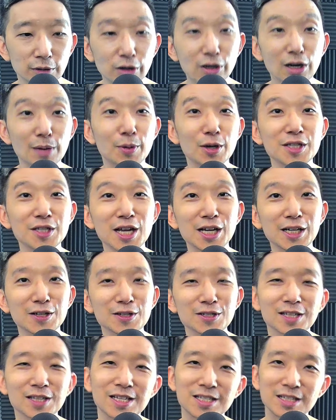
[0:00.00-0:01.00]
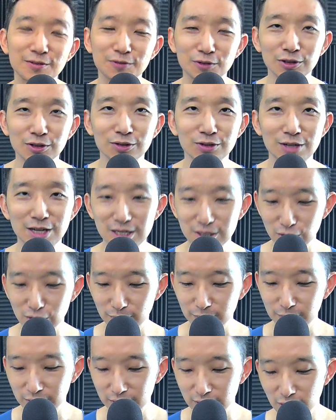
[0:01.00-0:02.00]
Alright boys and girls, that's it for today's
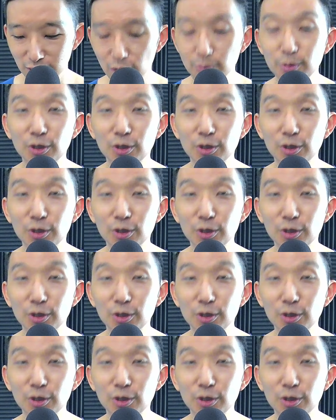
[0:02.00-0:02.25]
top 30.